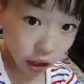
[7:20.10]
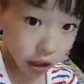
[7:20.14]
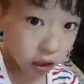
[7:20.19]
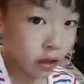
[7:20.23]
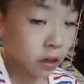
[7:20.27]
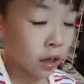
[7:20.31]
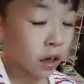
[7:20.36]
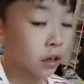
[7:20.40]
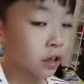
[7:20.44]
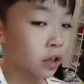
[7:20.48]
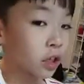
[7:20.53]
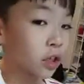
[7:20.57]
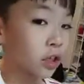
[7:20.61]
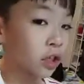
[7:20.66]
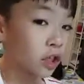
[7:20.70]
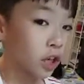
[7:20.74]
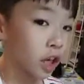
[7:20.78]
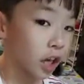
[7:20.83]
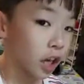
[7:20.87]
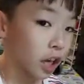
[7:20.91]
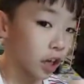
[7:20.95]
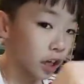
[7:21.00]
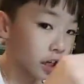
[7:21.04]
held out his
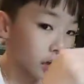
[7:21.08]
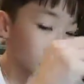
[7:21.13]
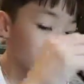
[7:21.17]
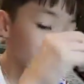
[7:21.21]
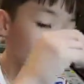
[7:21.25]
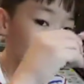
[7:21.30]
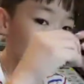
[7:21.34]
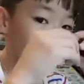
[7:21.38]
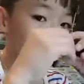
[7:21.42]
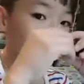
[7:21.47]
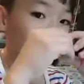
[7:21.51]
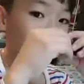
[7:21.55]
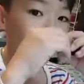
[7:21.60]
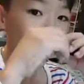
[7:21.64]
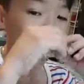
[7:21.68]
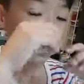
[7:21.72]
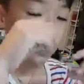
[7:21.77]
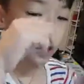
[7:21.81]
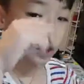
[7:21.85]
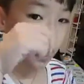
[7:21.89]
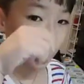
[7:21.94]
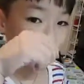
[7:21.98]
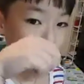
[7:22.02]

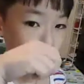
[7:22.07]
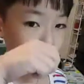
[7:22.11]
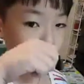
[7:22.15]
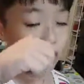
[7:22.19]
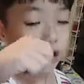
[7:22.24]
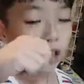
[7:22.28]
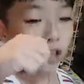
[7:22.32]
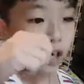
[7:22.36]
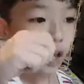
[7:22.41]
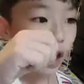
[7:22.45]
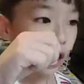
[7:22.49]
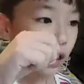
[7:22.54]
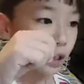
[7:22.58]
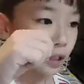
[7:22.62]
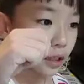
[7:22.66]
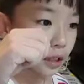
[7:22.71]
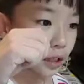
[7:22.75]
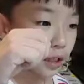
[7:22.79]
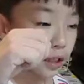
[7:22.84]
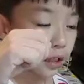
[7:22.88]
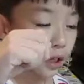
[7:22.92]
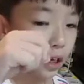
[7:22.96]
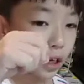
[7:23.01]
hands, and
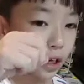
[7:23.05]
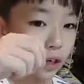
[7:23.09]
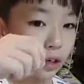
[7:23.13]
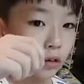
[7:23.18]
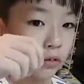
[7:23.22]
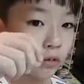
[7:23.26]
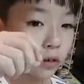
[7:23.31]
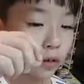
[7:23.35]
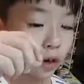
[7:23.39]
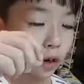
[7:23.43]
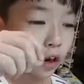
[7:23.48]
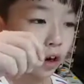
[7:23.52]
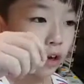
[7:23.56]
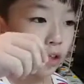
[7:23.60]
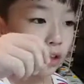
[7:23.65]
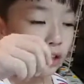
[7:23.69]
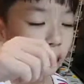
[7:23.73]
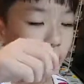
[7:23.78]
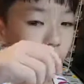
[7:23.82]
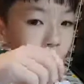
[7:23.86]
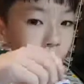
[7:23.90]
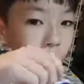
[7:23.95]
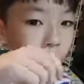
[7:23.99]
then when
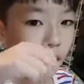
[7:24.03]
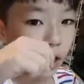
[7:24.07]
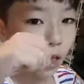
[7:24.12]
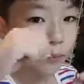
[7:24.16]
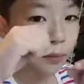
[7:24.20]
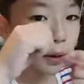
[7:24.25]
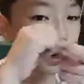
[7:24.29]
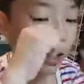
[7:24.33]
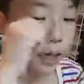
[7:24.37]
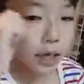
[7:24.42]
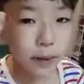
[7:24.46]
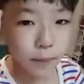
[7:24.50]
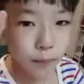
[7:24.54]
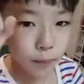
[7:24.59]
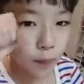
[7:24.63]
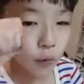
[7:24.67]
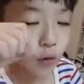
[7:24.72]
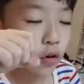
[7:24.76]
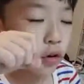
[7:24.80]
Oscar came, he